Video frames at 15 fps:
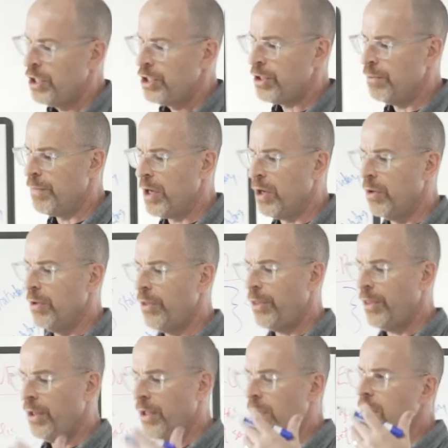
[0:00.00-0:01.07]
to
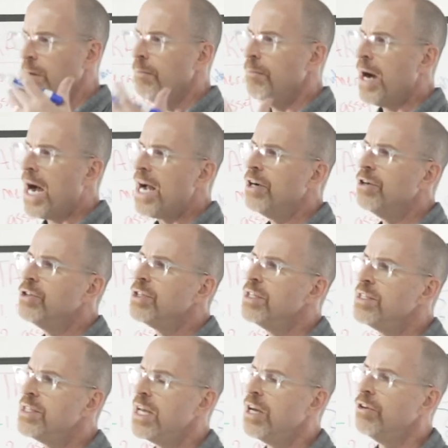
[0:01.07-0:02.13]
both buyers and
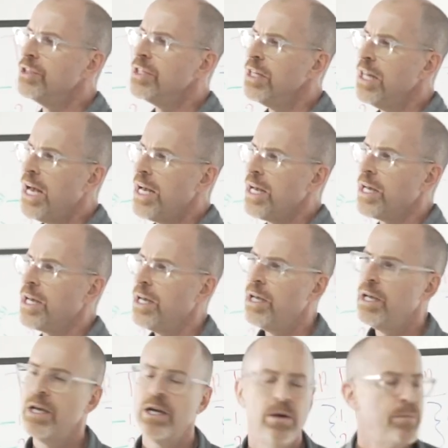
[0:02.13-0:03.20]
sellers alike,
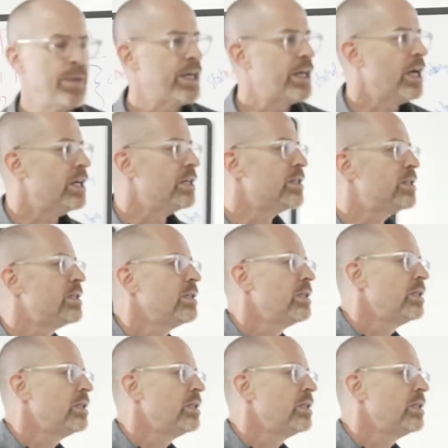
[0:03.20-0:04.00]
because